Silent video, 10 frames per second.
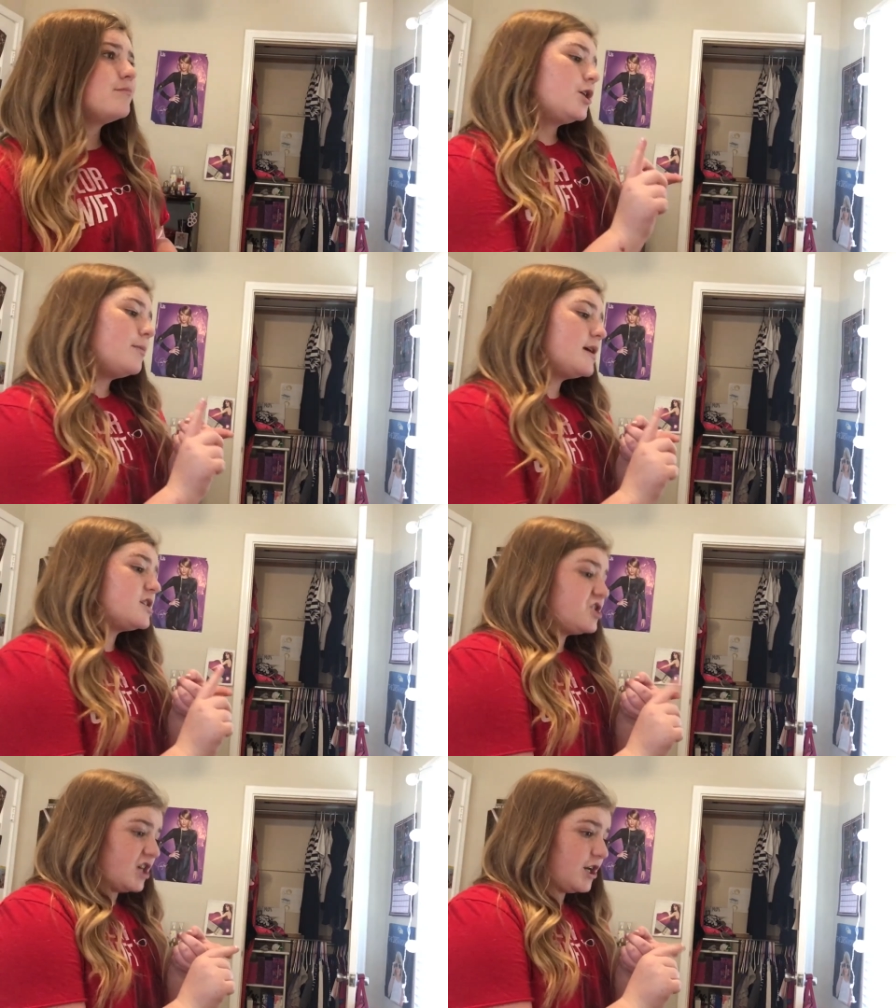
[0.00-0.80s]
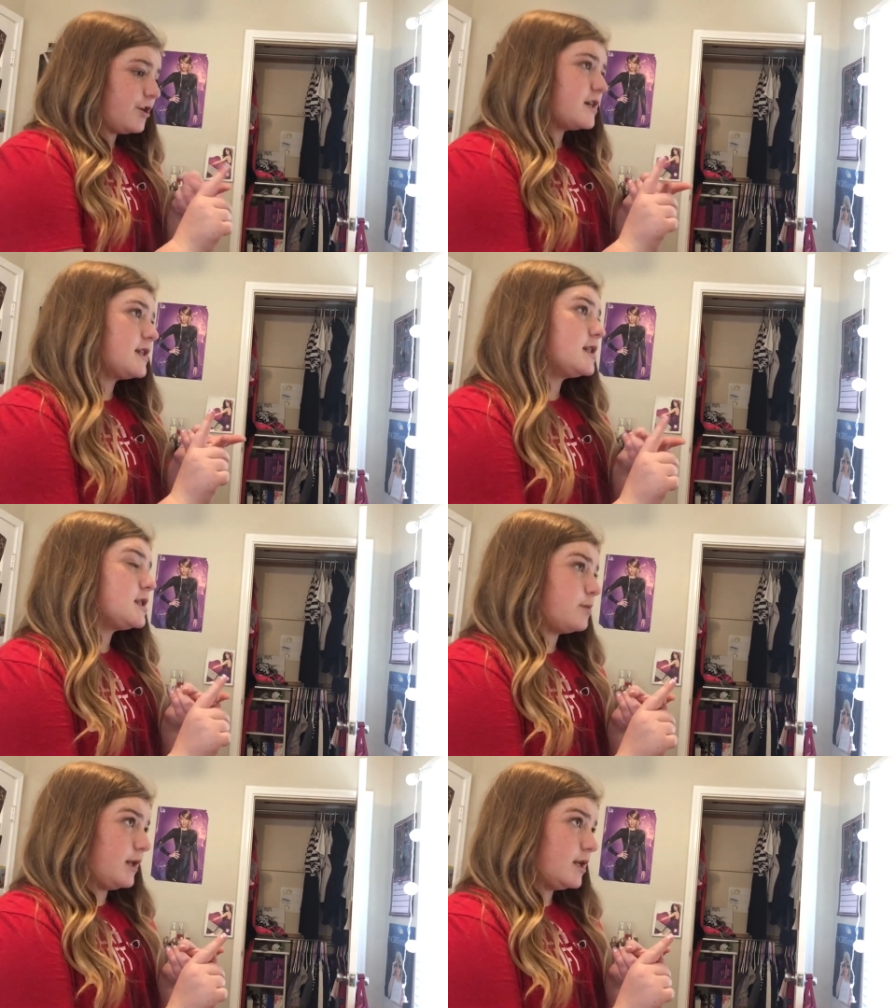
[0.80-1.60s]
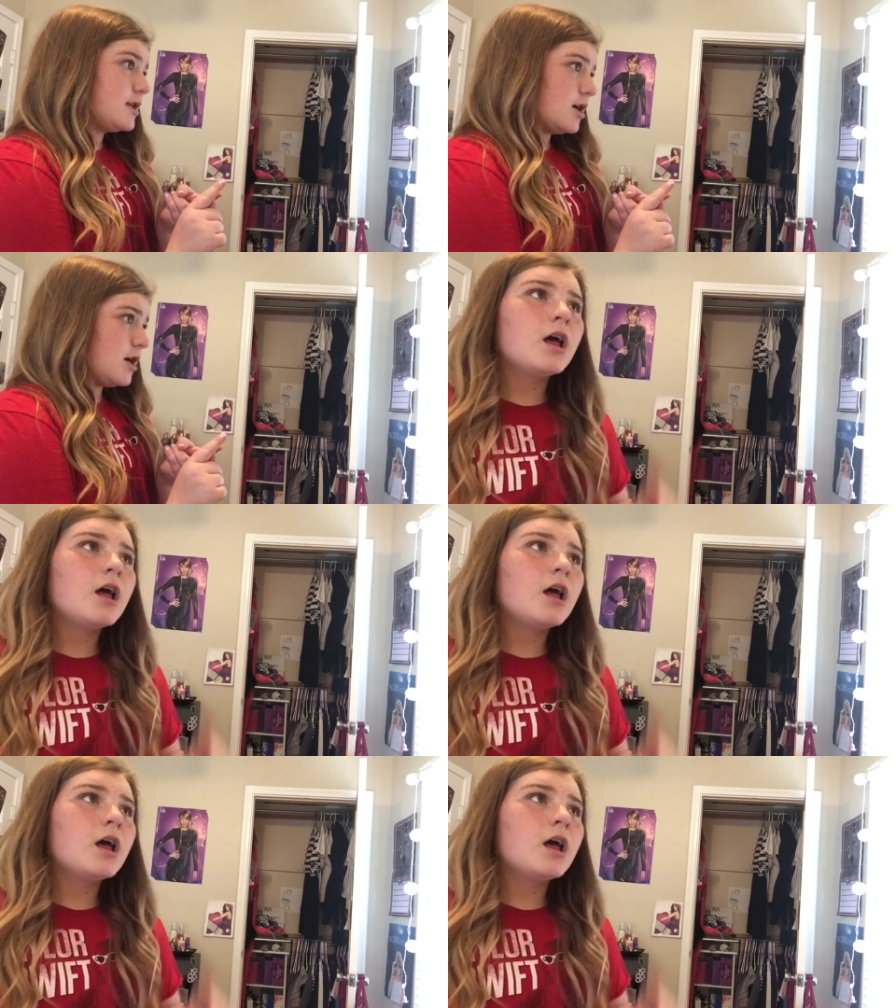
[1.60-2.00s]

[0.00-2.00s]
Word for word: Can you be as generous and sweet as her?